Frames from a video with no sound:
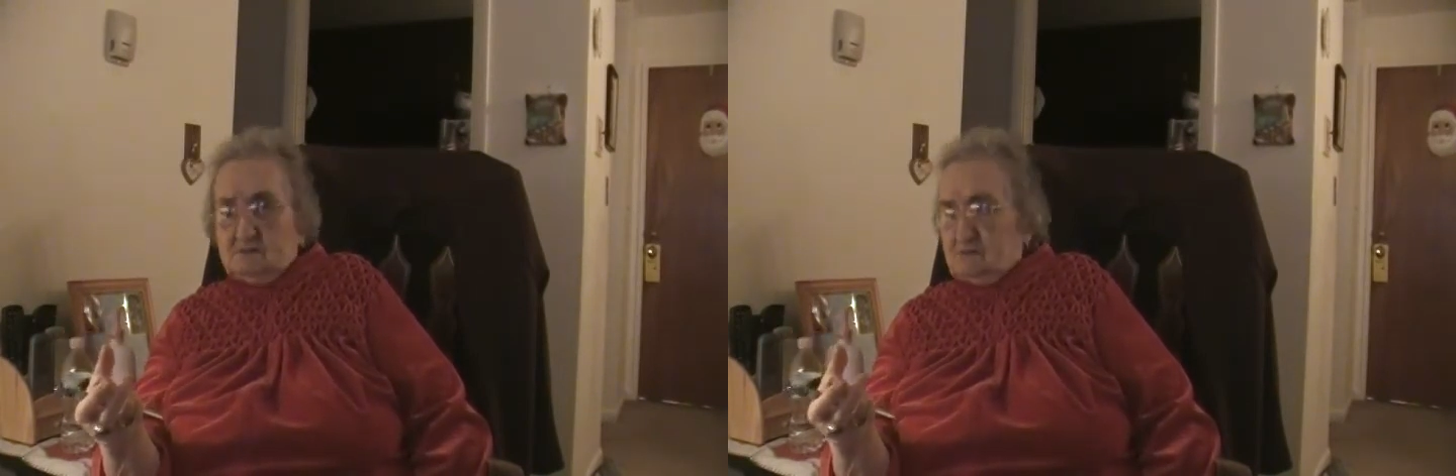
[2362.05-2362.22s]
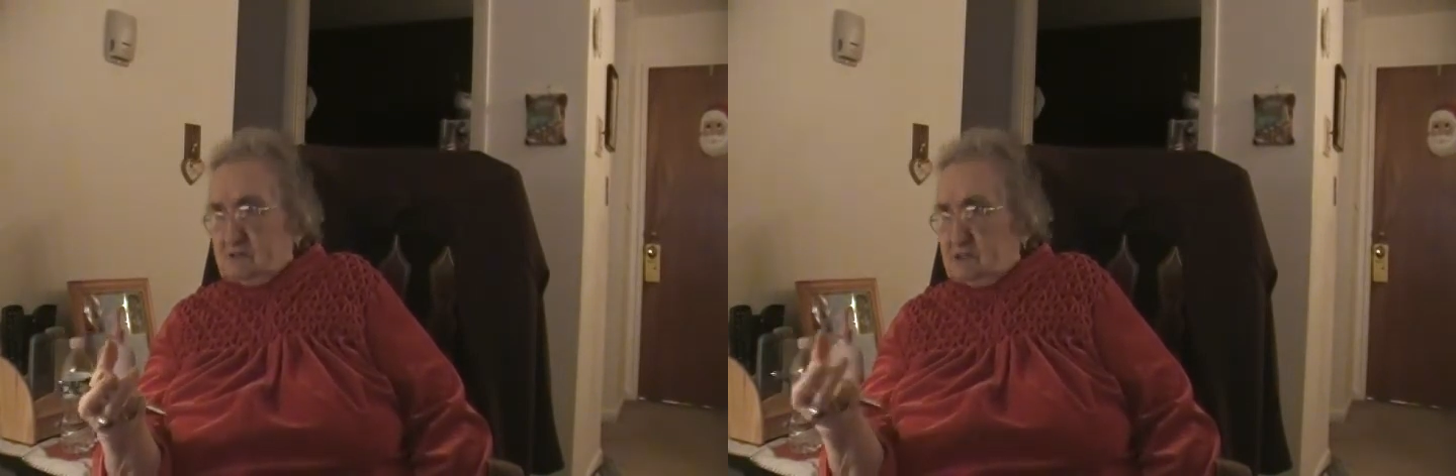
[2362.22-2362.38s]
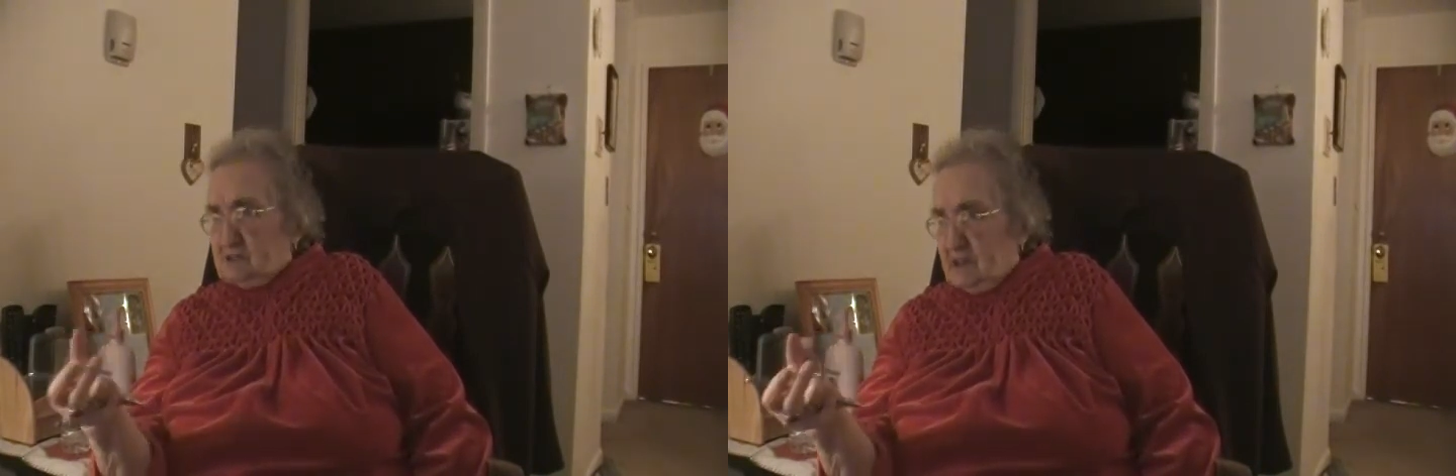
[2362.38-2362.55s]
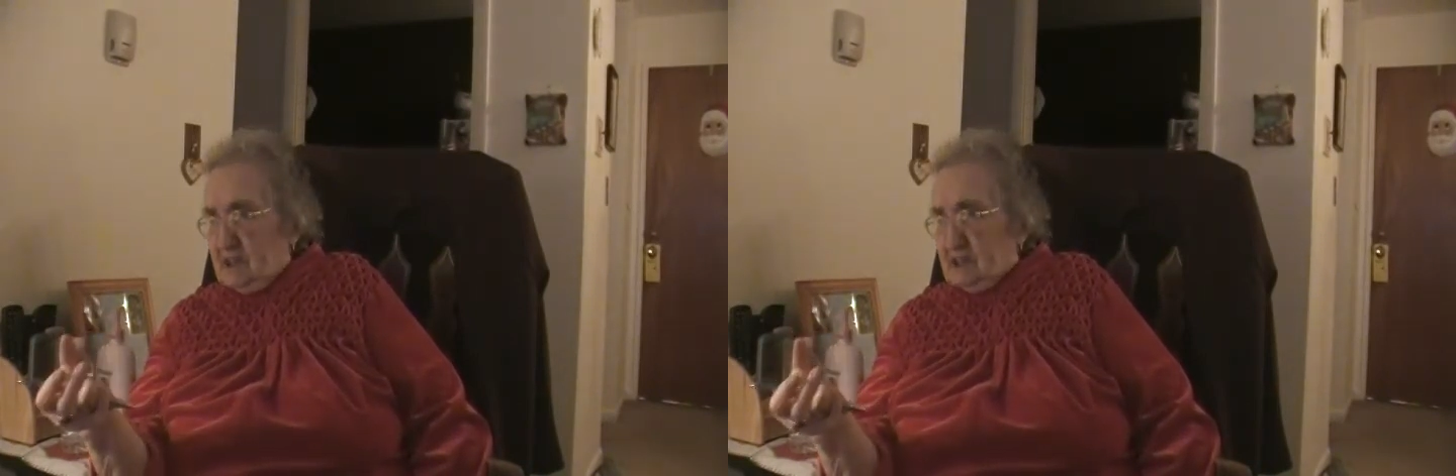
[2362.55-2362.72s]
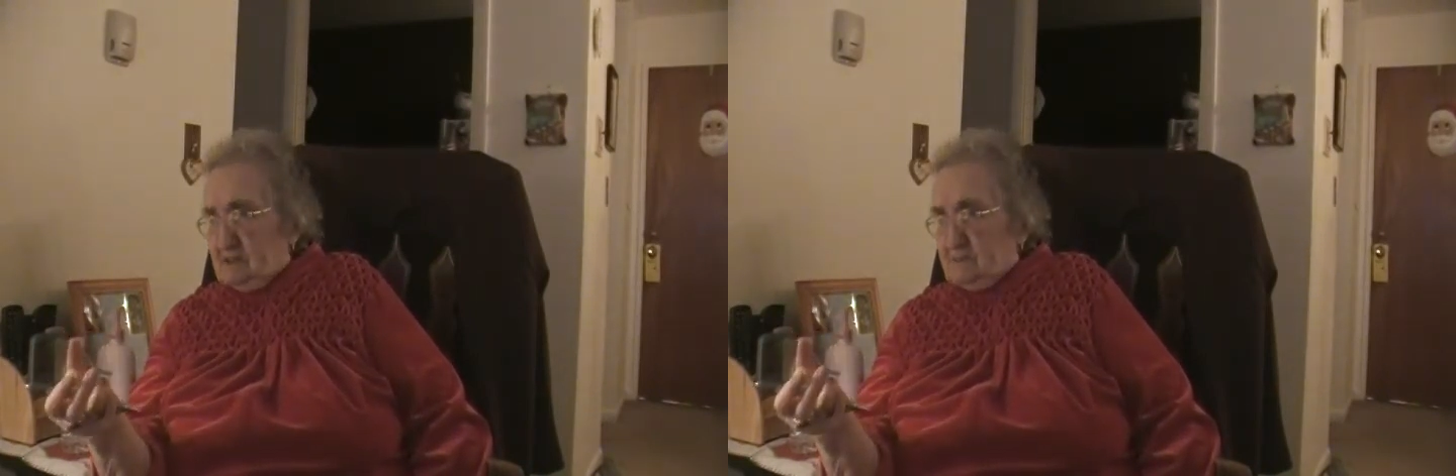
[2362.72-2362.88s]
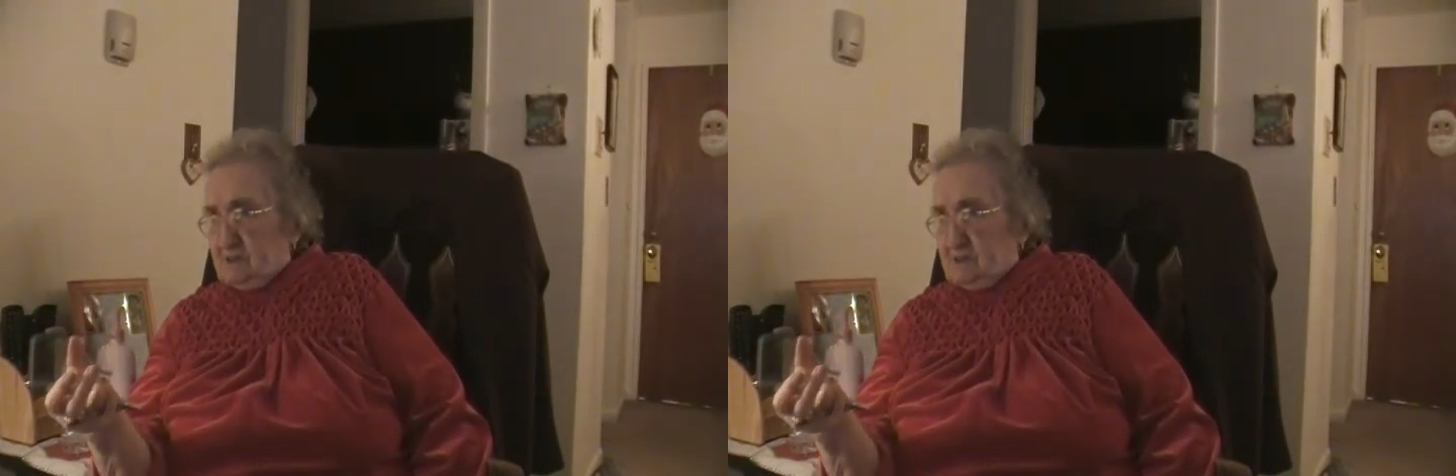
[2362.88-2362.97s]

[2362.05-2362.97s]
with the name,